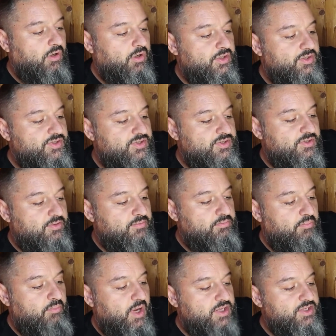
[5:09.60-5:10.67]
It's the
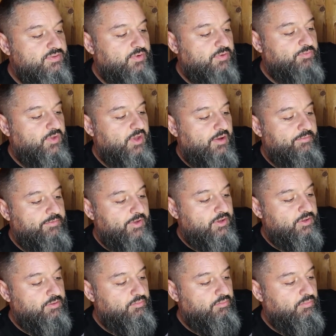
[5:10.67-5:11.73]
maximum depth
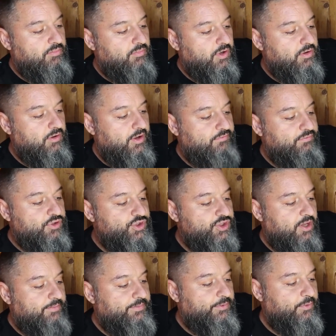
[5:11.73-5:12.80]
and the average
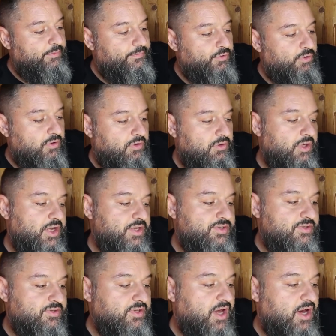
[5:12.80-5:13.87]
depth of your last
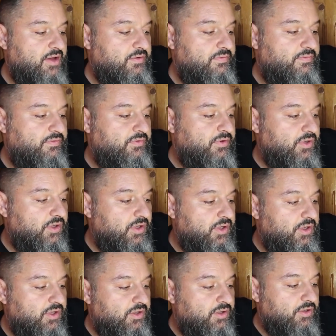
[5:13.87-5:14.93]
dive.
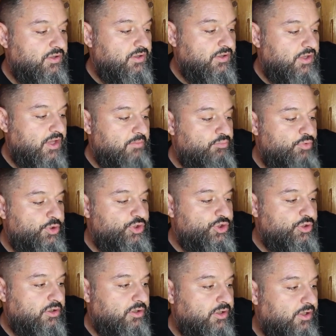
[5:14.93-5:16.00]
the
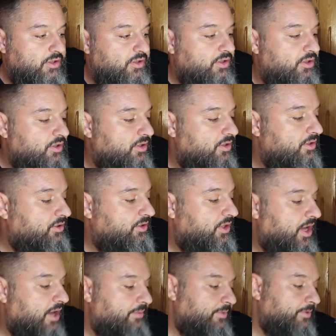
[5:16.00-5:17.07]
temperature and the
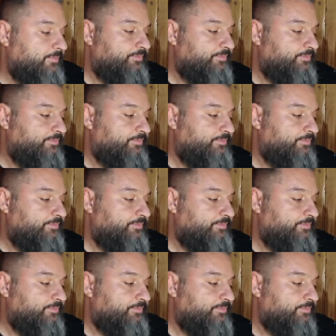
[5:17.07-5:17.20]
time.